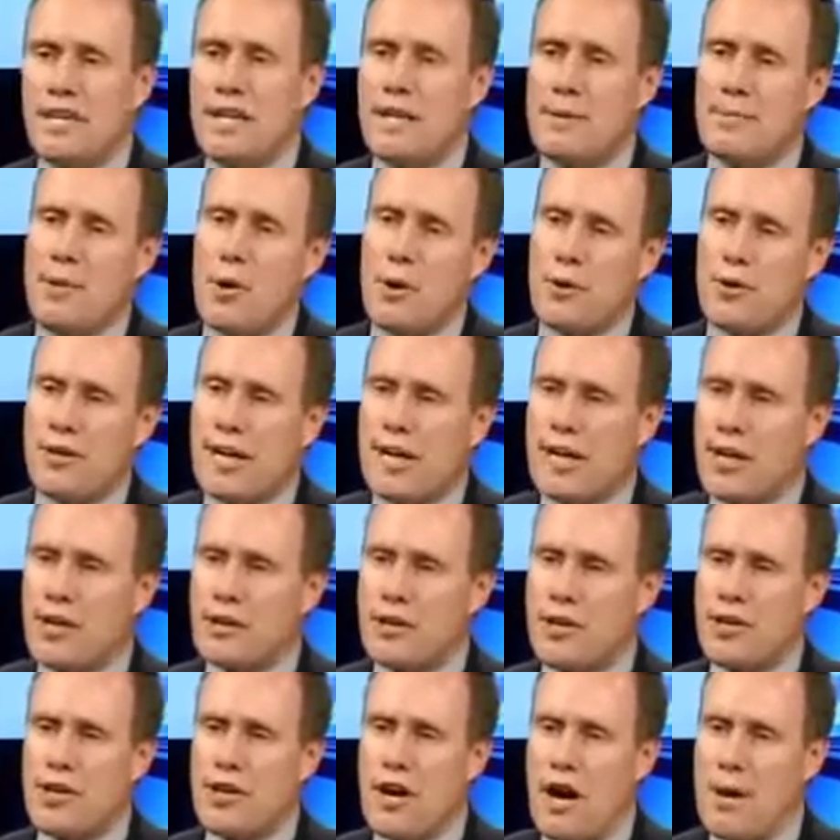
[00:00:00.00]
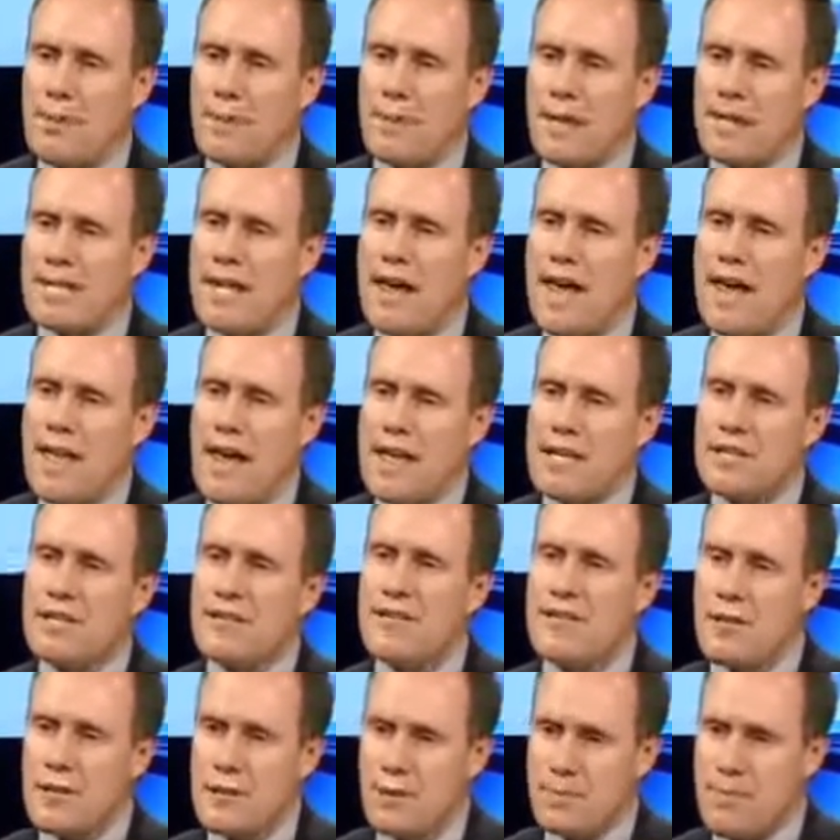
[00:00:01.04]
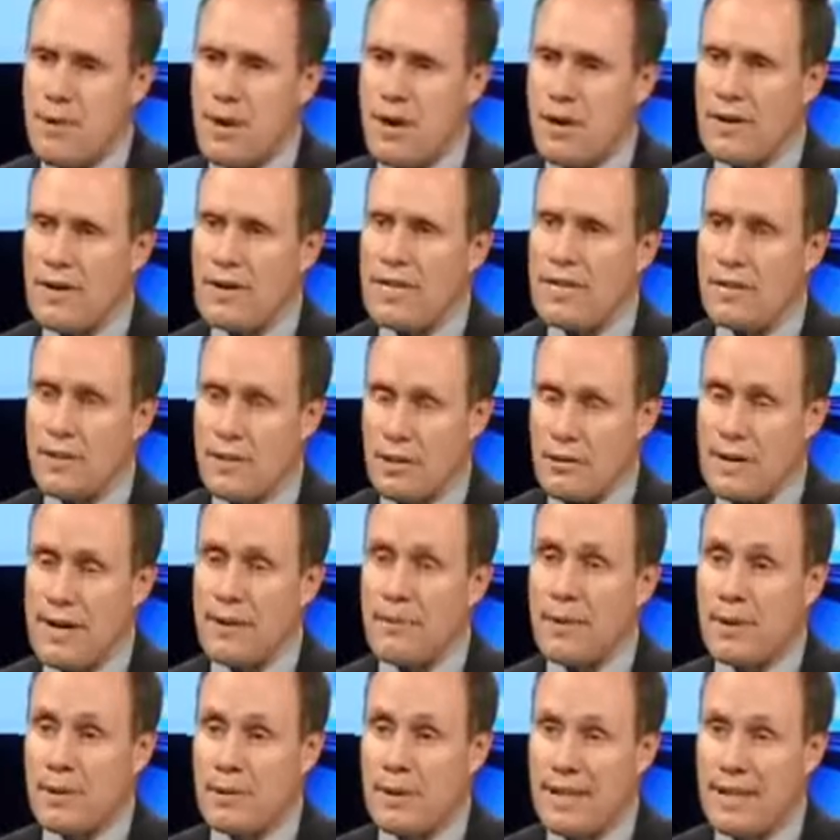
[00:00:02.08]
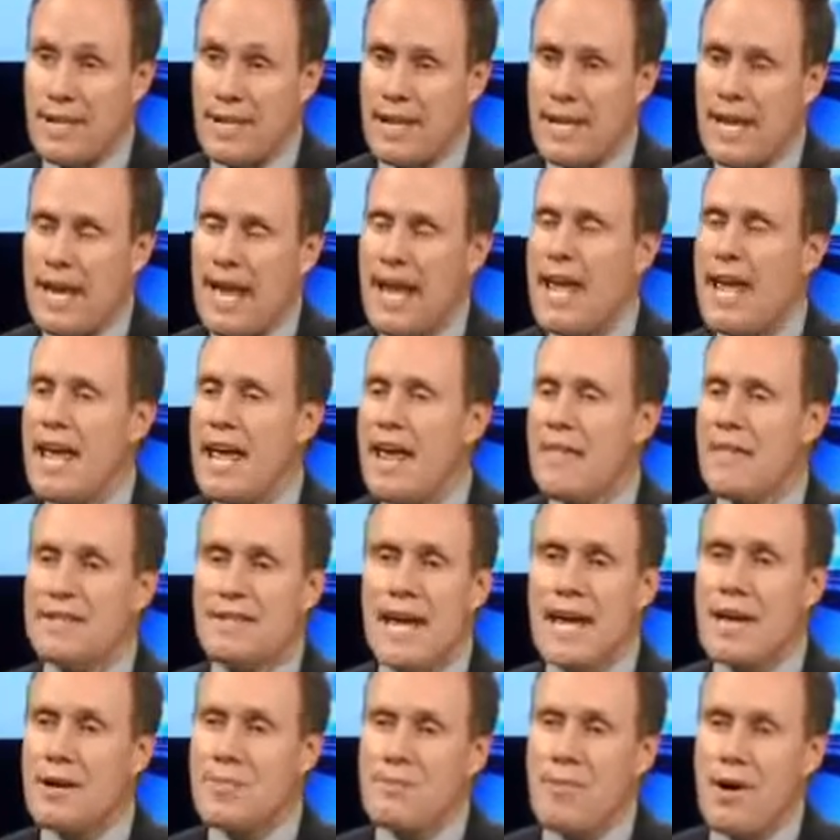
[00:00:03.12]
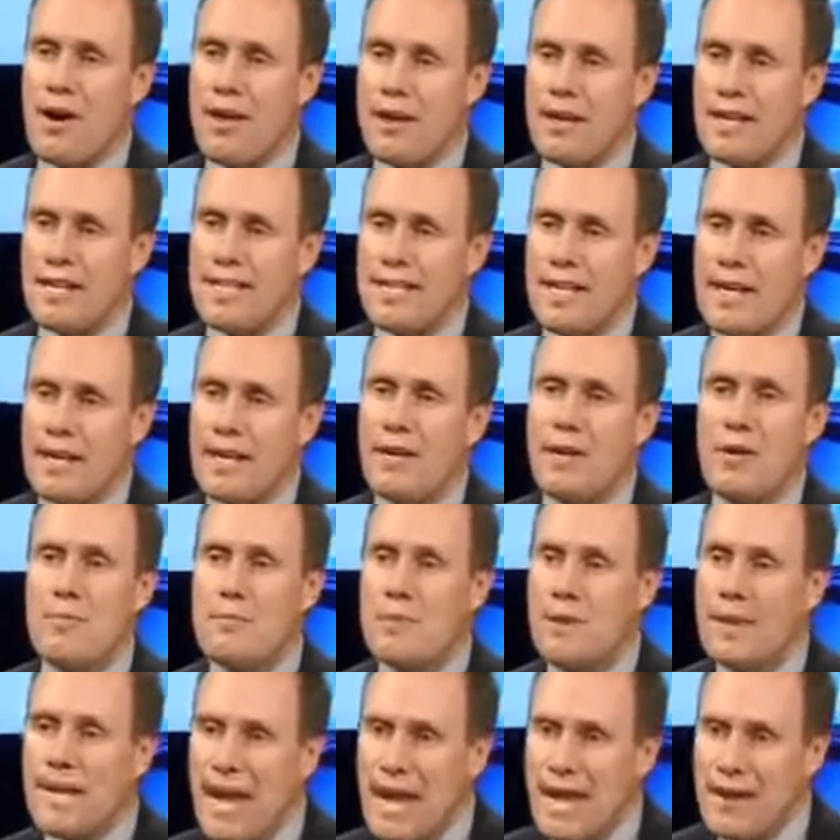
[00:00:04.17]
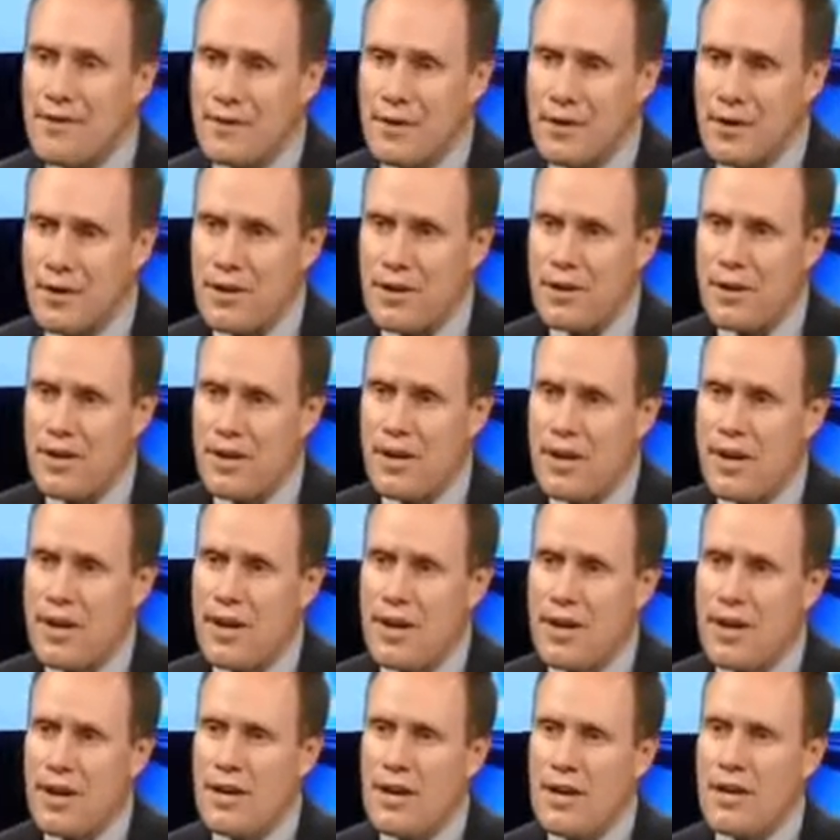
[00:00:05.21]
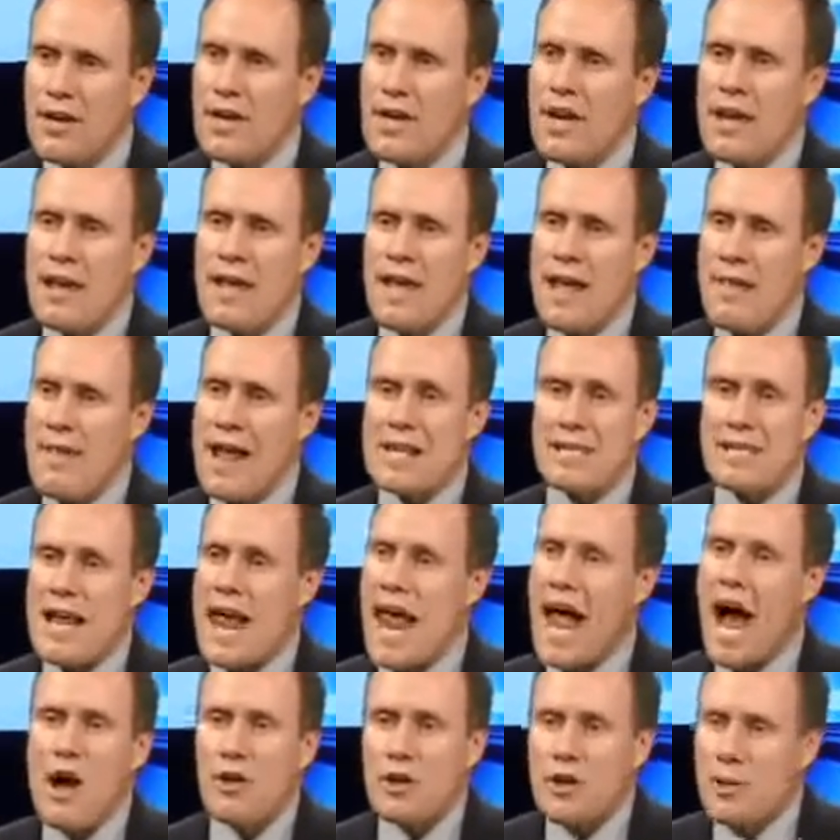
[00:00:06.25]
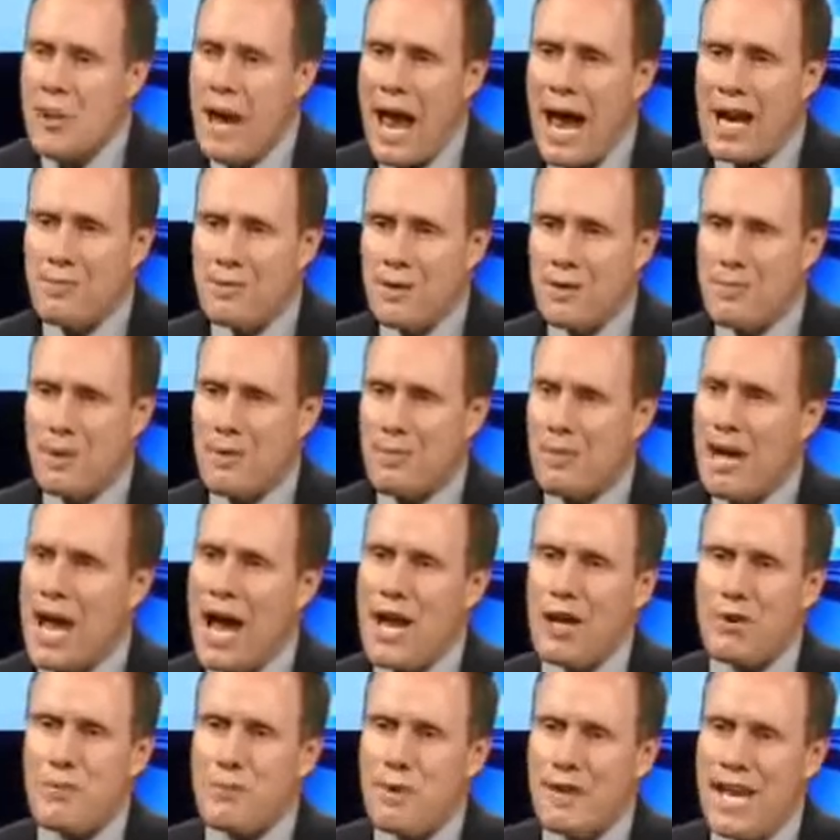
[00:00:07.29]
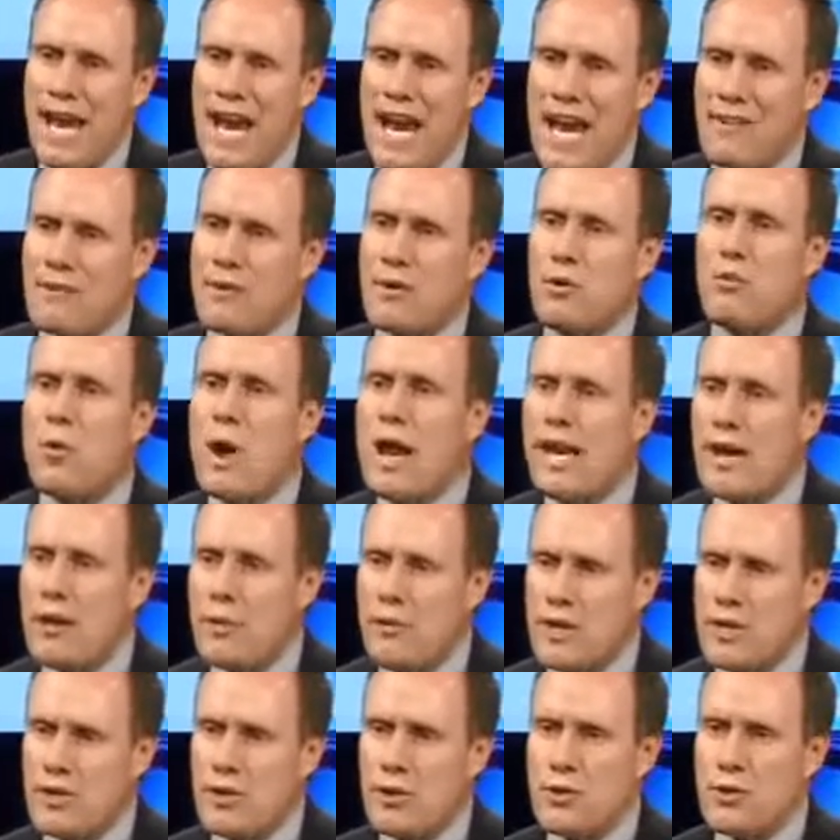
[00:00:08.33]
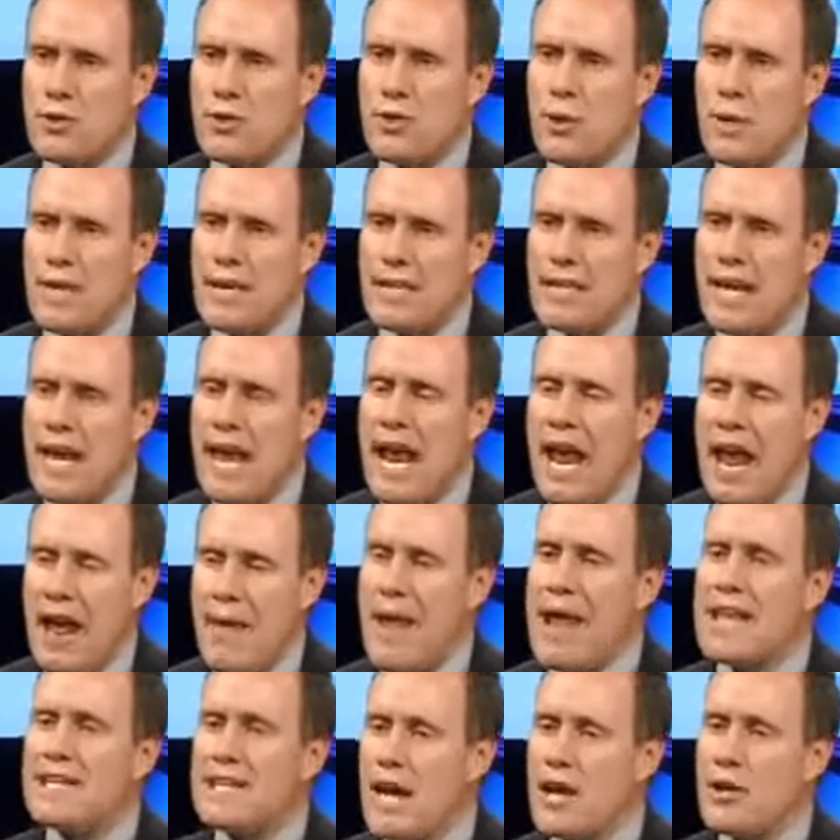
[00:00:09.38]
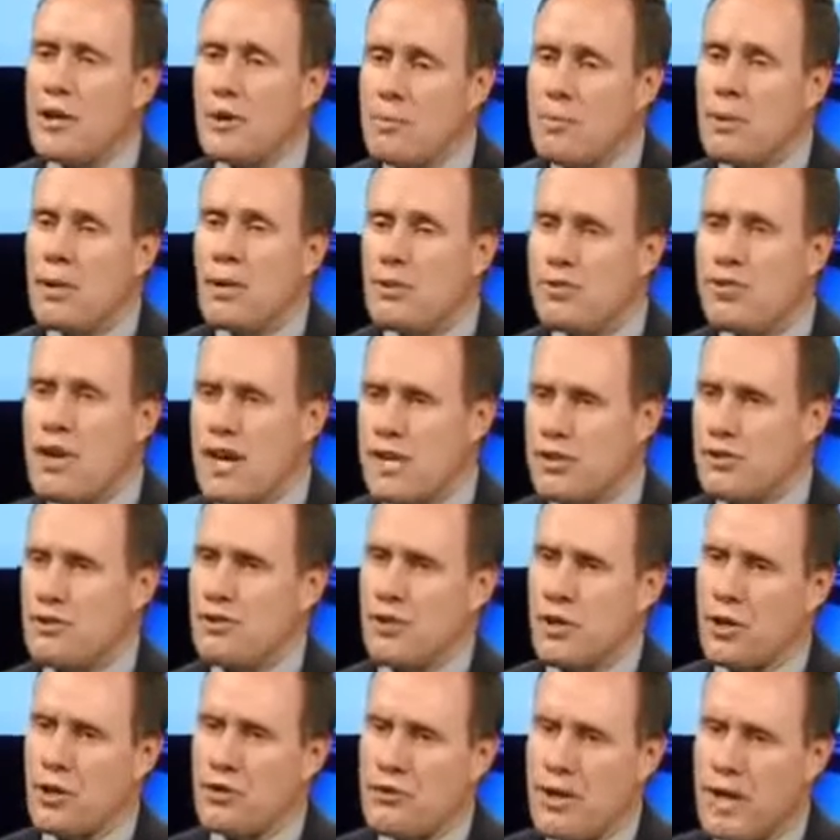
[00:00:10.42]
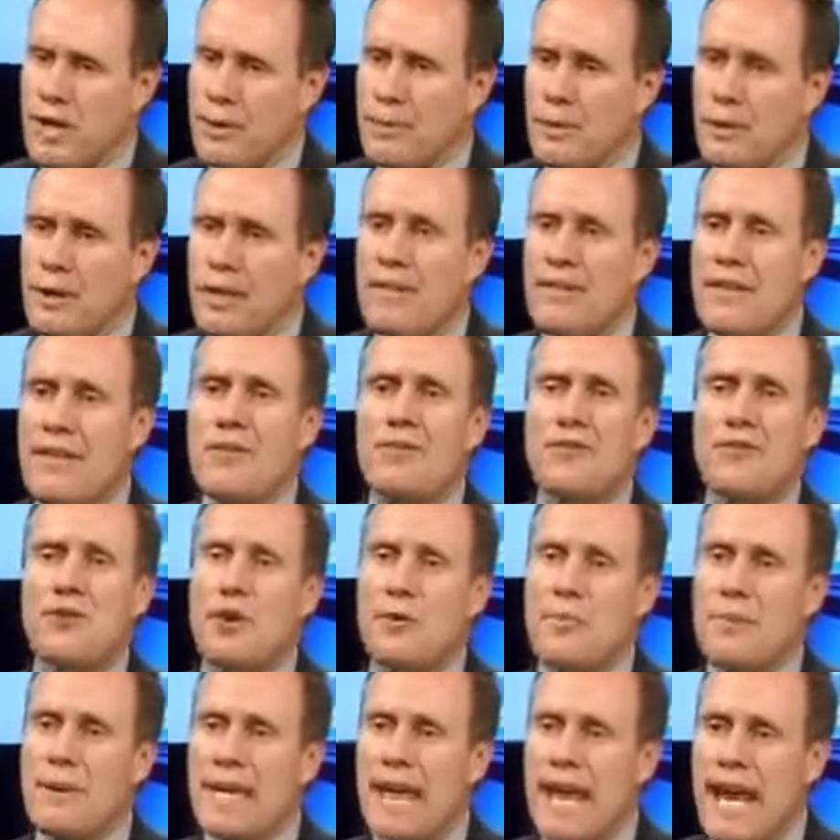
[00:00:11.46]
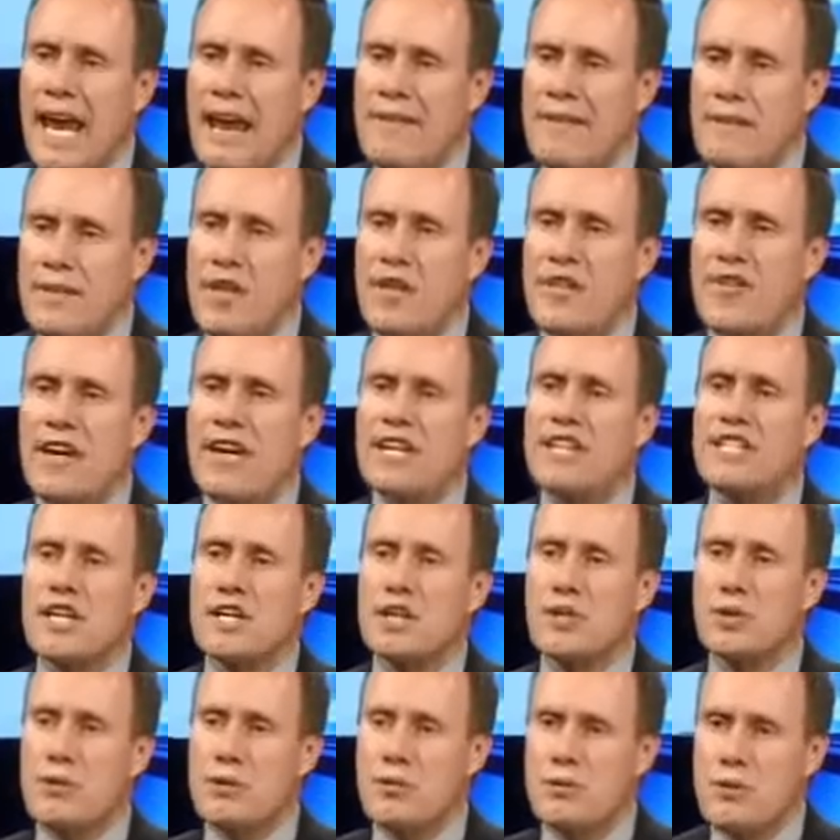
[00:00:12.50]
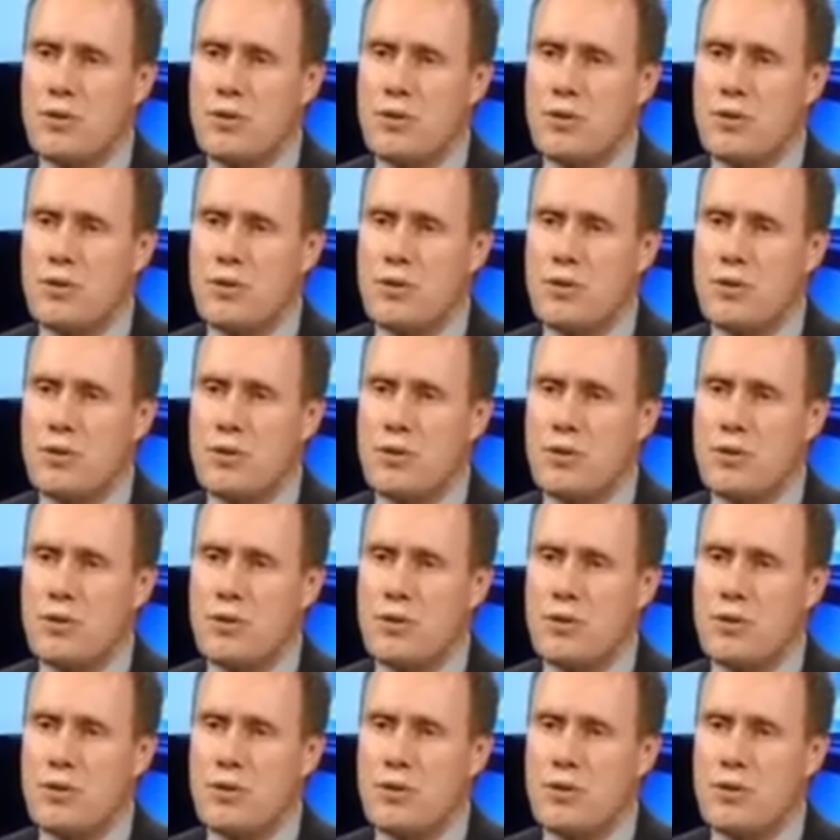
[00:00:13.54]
You need both character and competence. That's the first part, your credibility. The second part is then behavior. And that's how you act with people, how you behave, the way in which you do it. And that's how you build trust, through your credibility and then through your behavior, the things that you